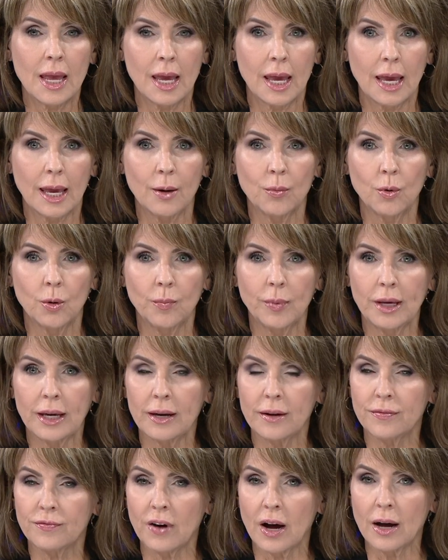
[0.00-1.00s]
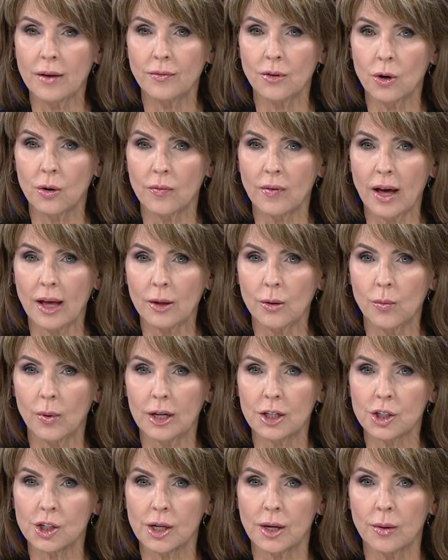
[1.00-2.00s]
It will be a five-year
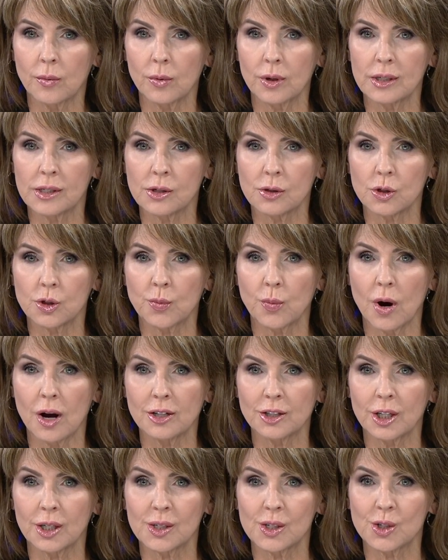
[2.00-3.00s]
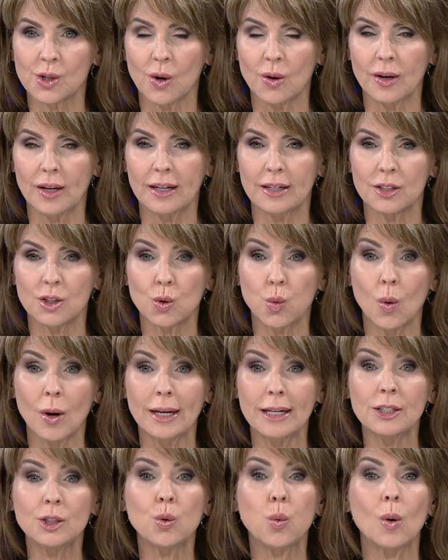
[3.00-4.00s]
evaluation and research project starting in
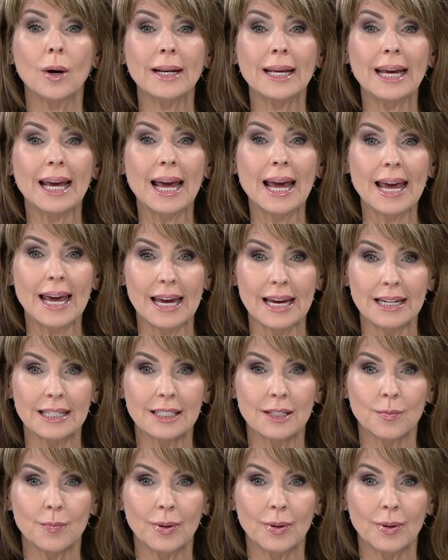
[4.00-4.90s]
2028,